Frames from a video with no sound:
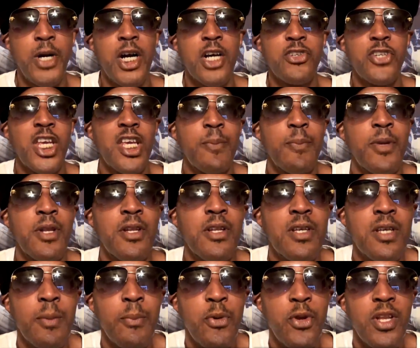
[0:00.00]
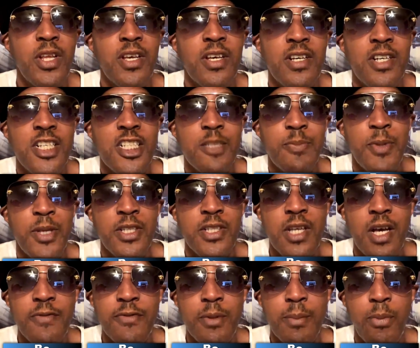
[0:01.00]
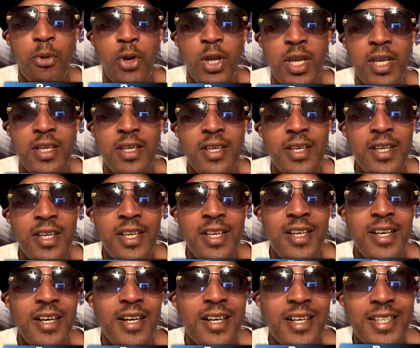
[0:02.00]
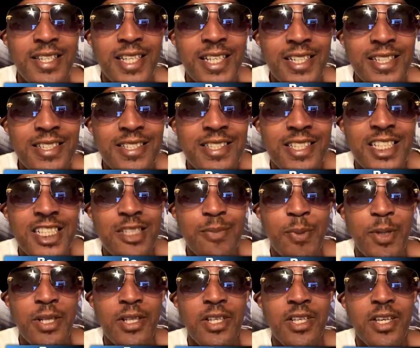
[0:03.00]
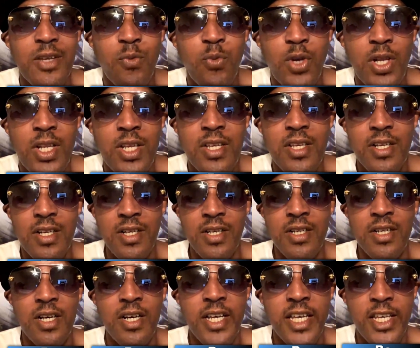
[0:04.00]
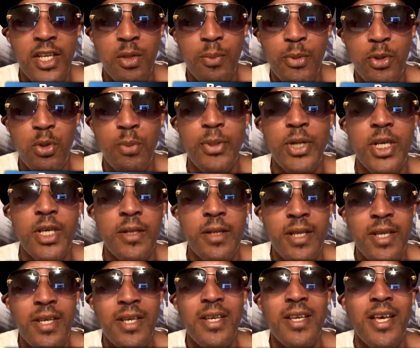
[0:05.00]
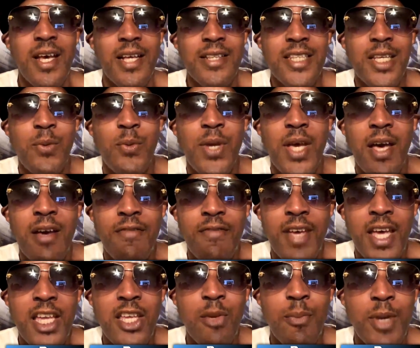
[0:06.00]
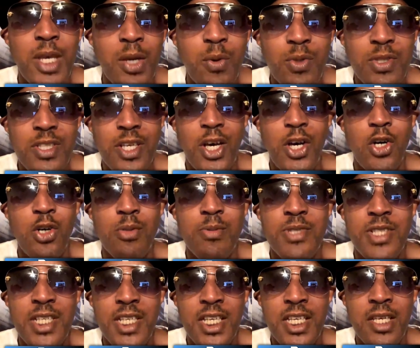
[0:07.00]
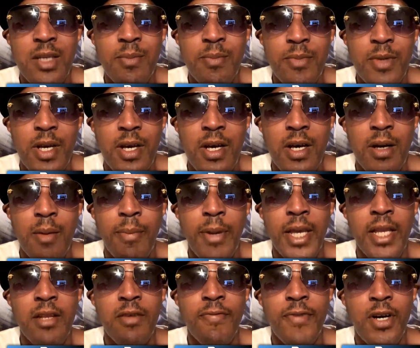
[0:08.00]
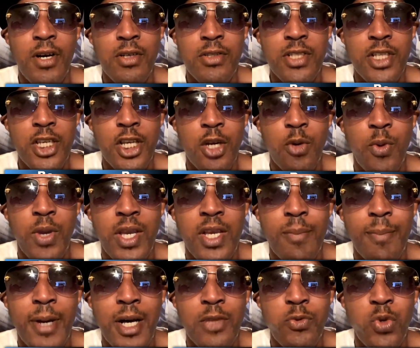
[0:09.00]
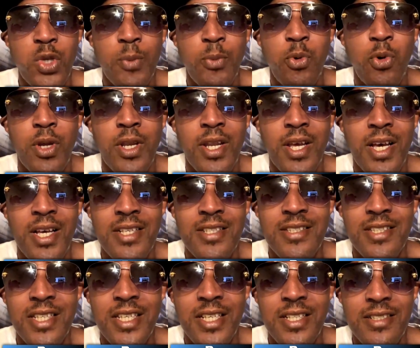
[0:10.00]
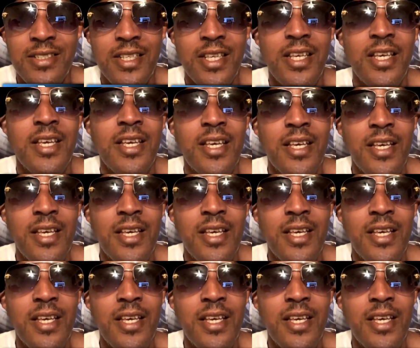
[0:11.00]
Padres have been looking pretty good, especially off the break. Dylan Cease's been looking really hittable, but I think we got value, man, with the home team. Bailey falls the ERA about 3.96.